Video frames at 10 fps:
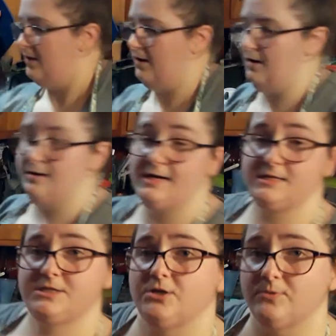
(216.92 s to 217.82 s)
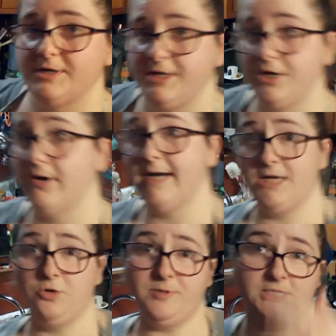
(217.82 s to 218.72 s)
All right, so we're gonna go ahead and
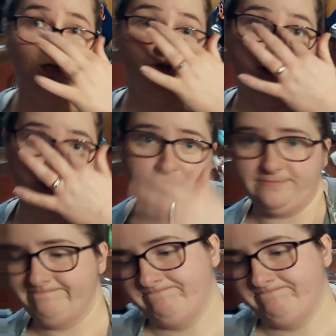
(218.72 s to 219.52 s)
open the dishwasher